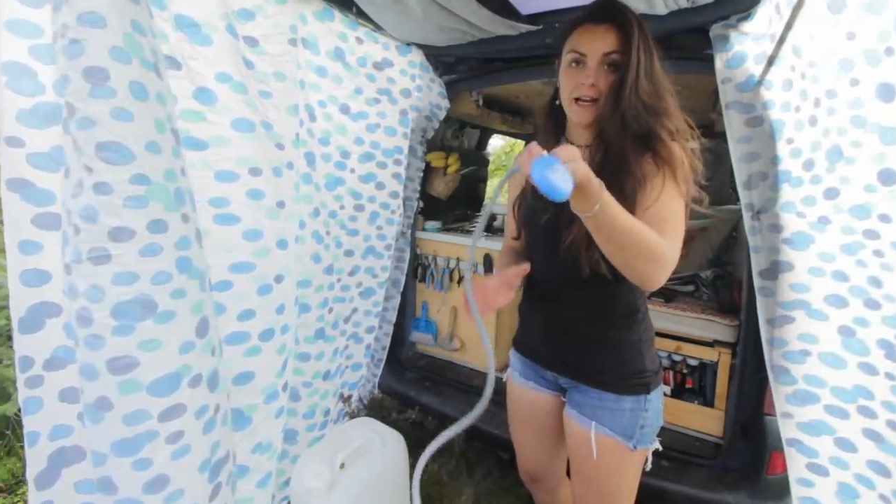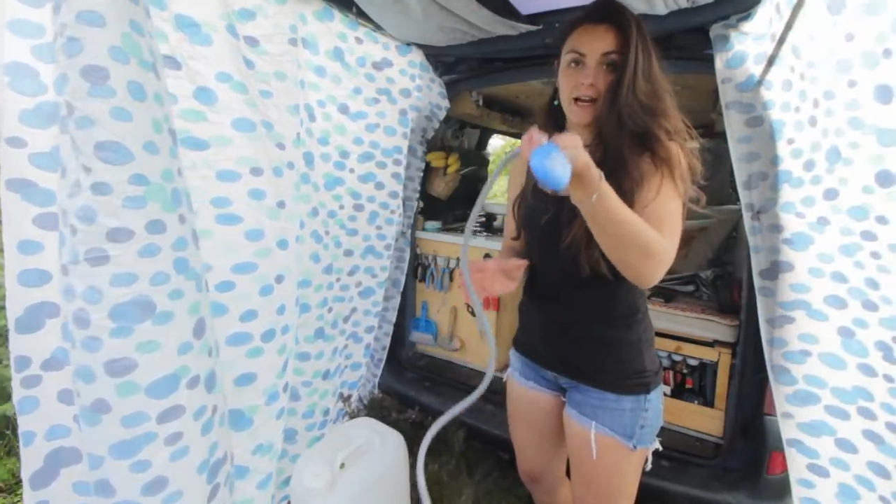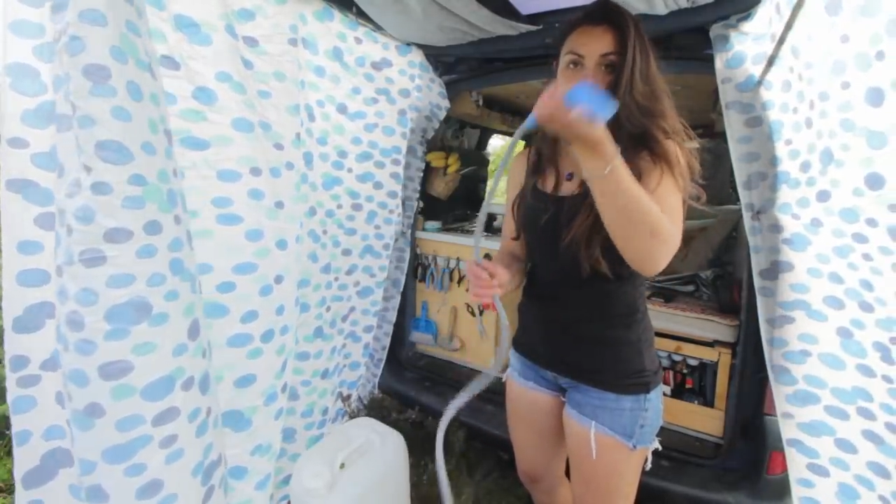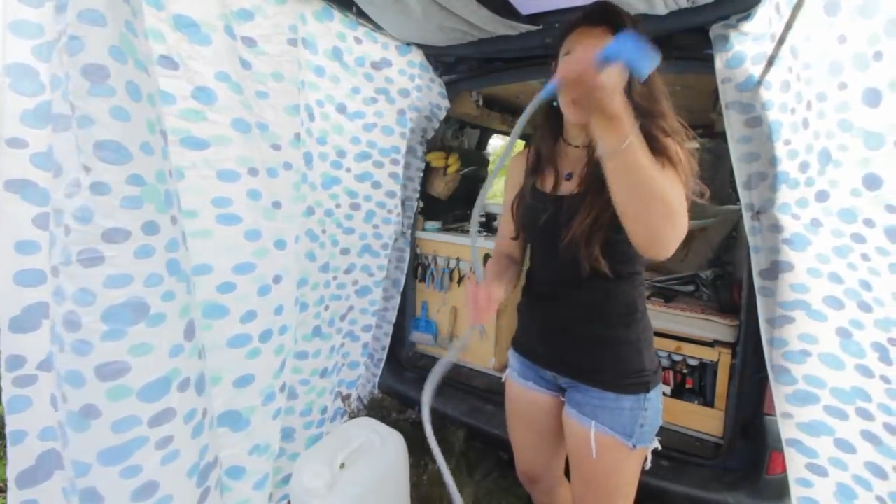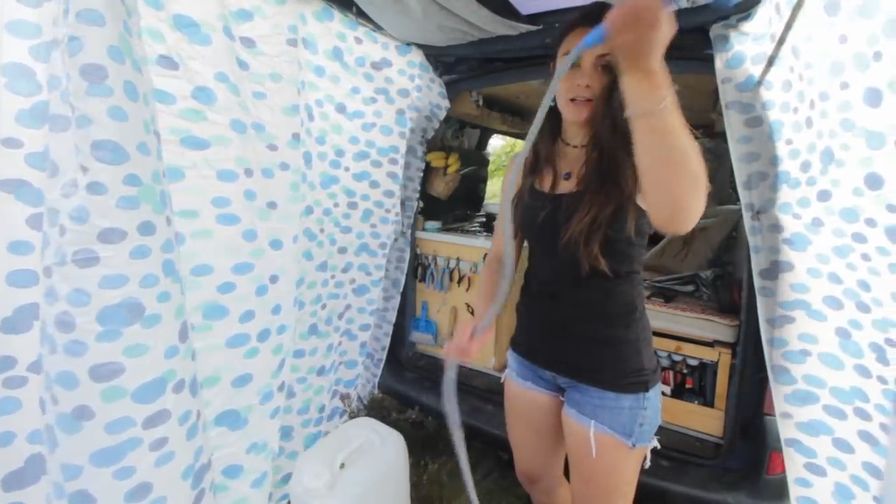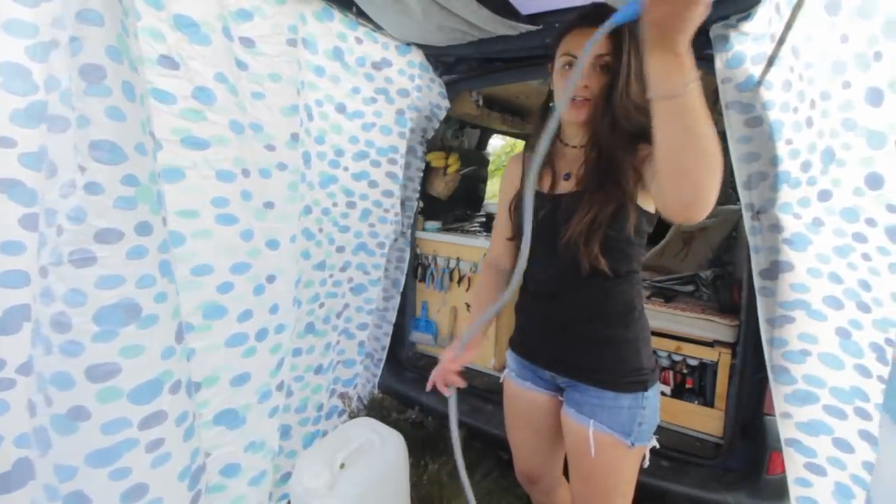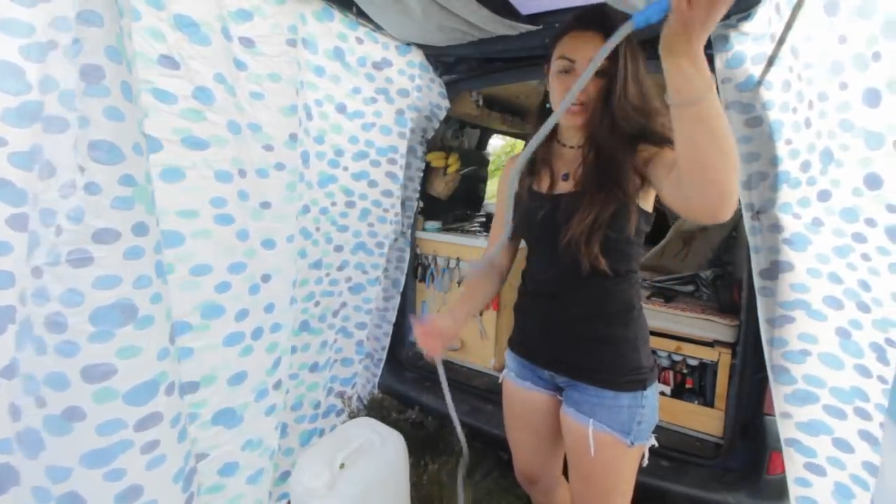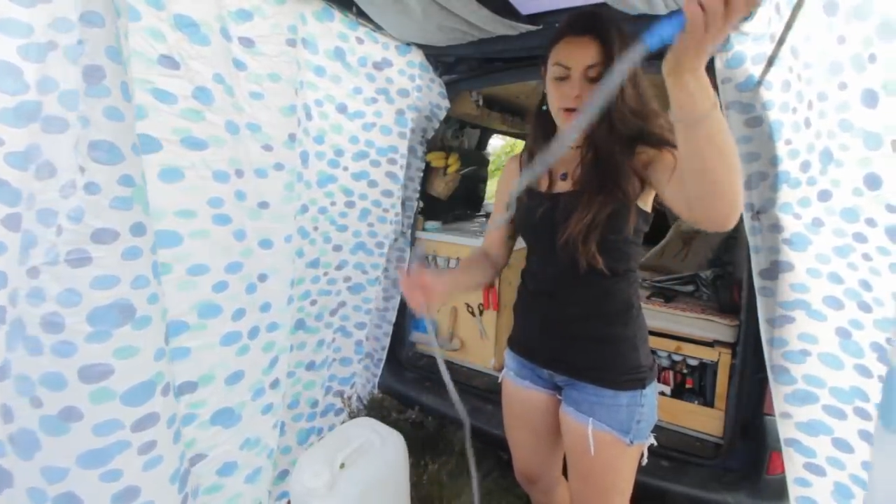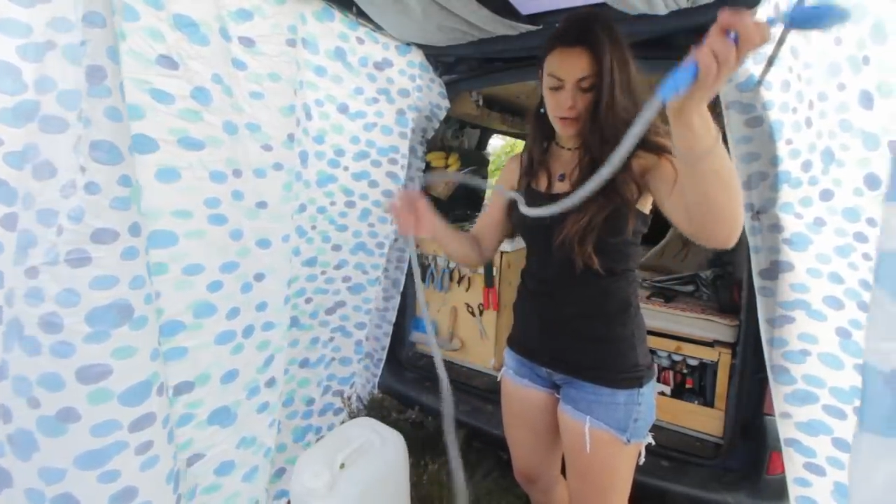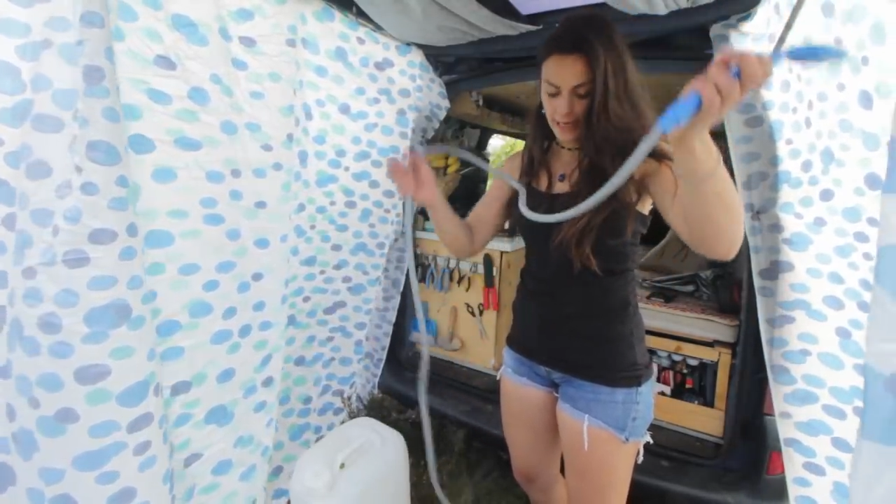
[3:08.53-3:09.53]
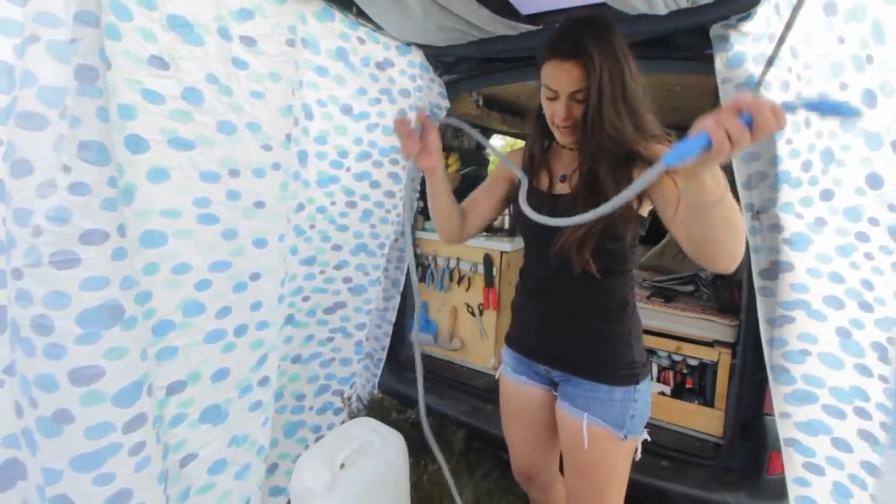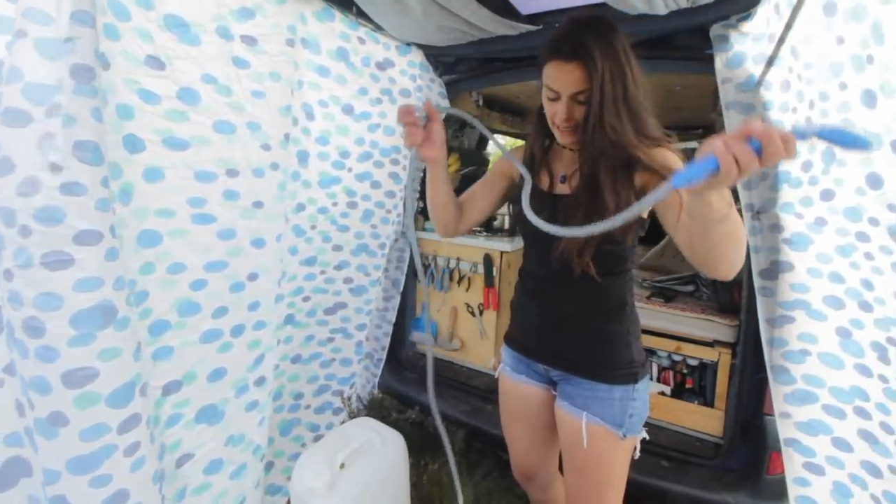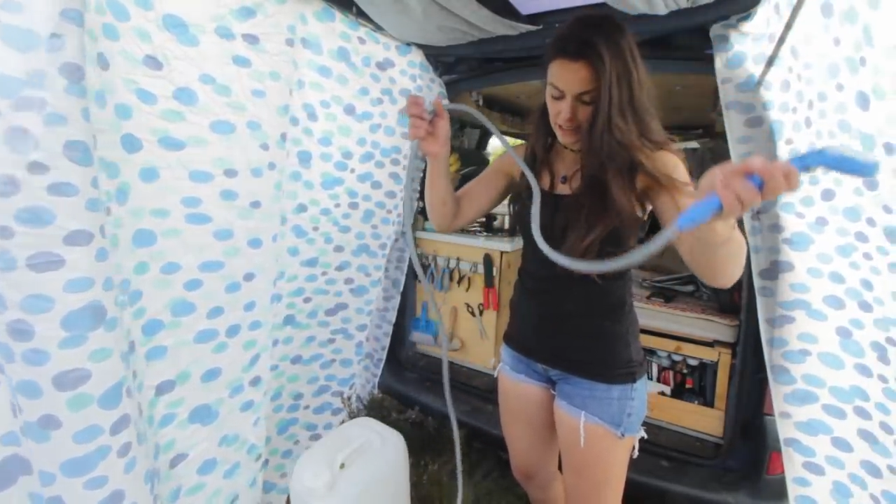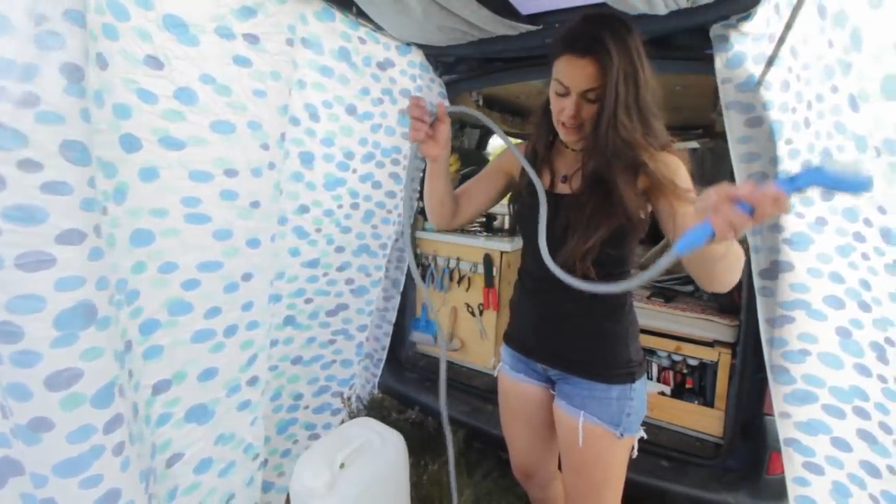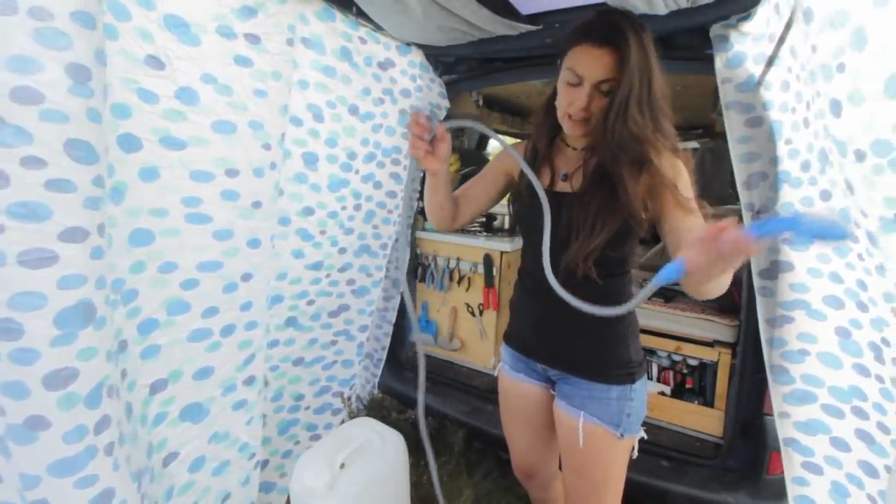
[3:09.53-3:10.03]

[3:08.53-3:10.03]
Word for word: uh, shower head.